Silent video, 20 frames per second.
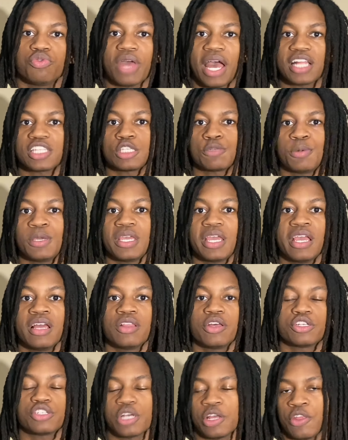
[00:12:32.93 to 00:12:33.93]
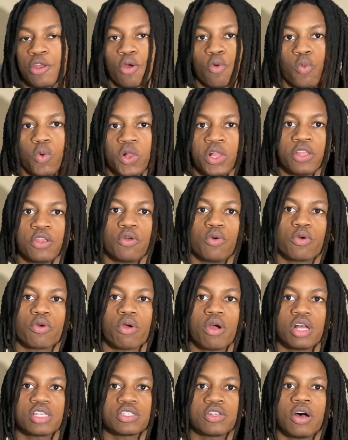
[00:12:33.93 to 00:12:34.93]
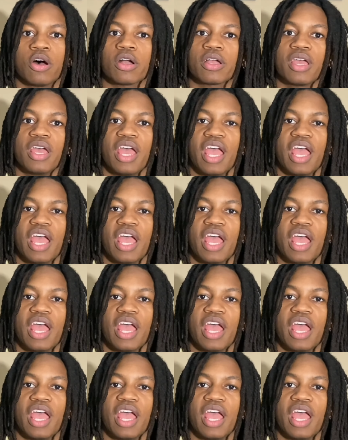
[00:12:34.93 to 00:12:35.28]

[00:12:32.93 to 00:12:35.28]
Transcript: that speak English and that are willing to do a crosstalk.